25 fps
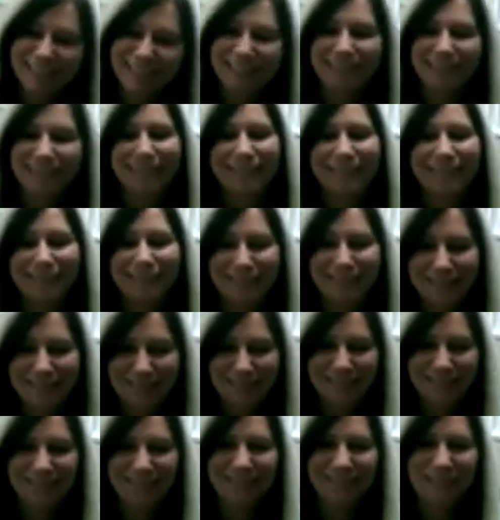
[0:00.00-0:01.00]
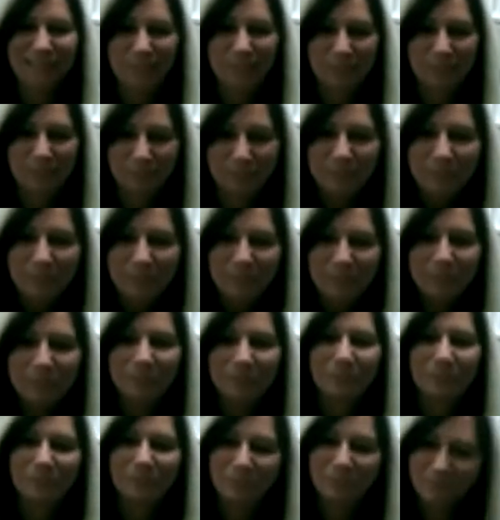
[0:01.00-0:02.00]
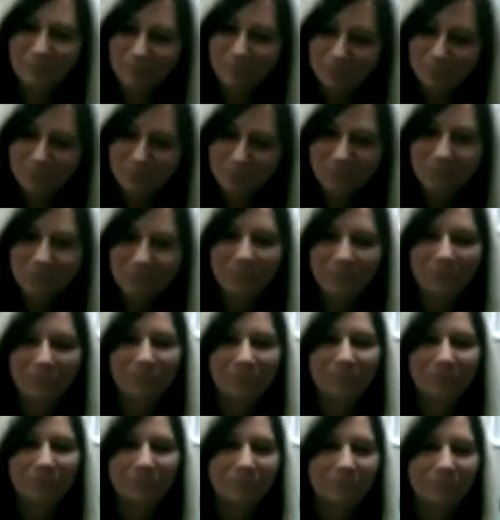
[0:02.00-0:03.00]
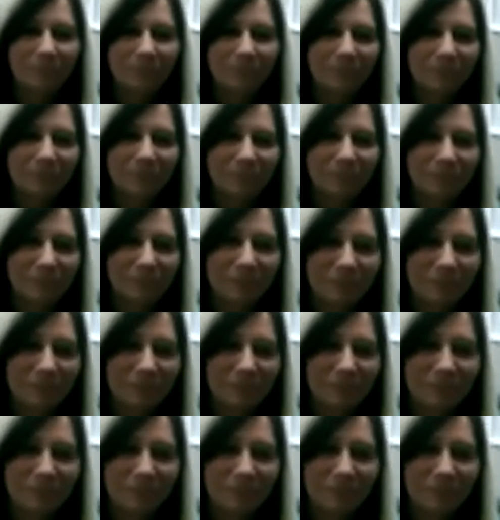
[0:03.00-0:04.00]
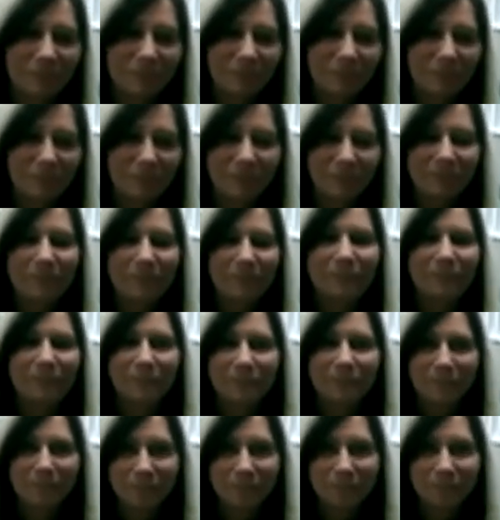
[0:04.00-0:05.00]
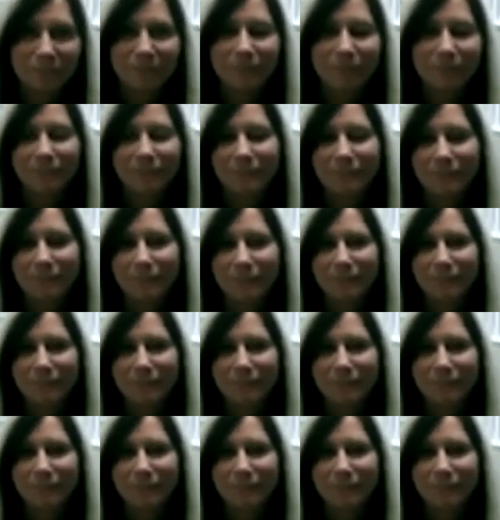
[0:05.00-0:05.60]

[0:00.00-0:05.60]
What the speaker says: [no speech]